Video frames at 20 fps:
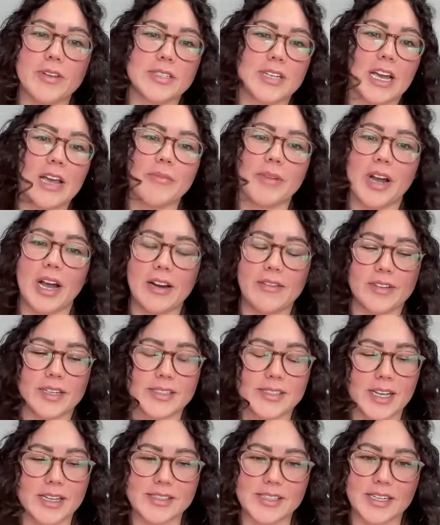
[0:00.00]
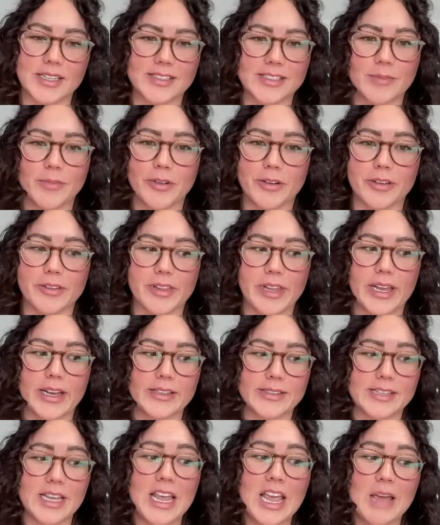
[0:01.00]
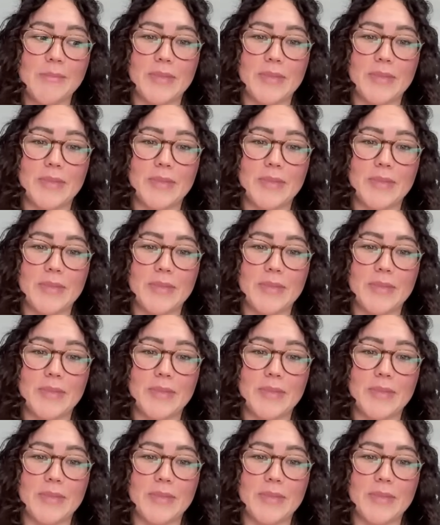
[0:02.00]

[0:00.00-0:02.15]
the time, kind of discussing similar things.